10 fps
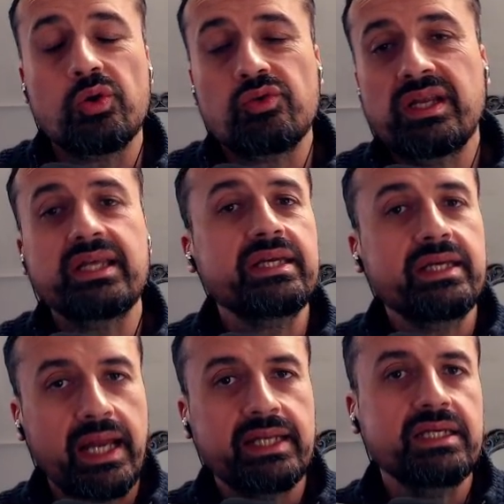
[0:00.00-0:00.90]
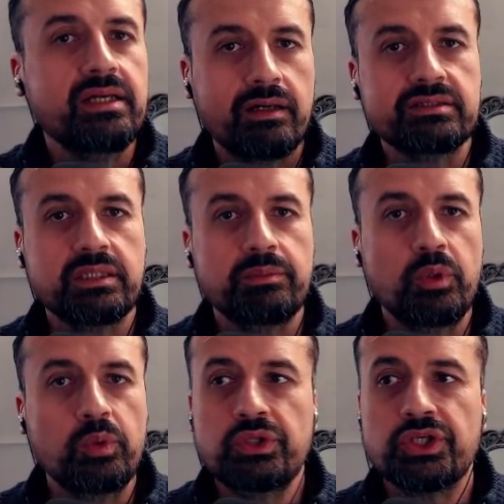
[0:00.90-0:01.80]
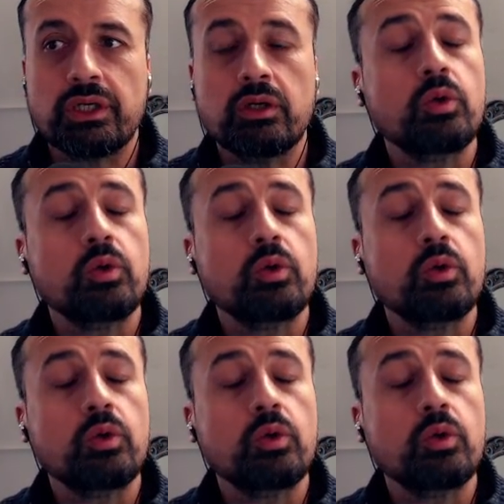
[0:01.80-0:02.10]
or really any custom launcher